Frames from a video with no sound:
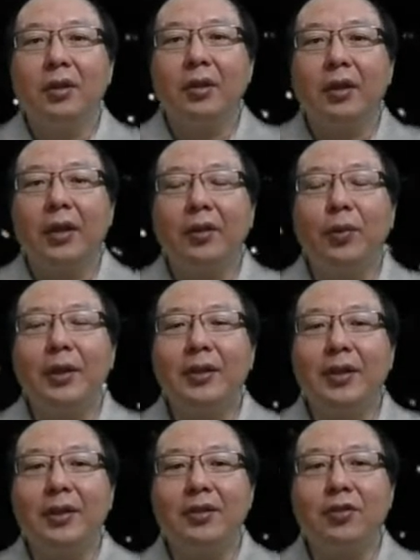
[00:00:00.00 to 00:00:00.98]
And what
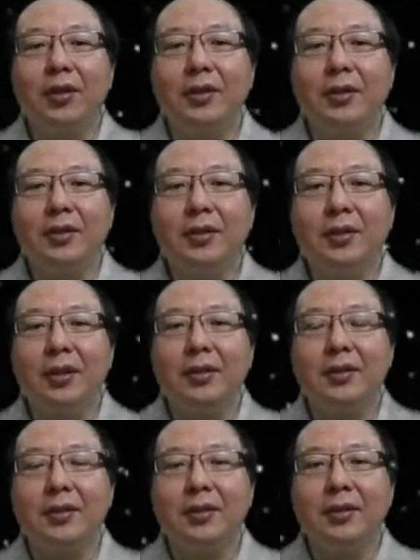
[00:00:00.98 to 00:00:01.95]
data structures
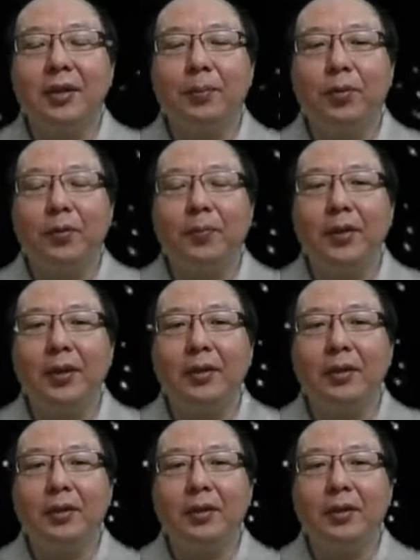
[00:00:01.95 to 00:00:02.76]
is appropriate?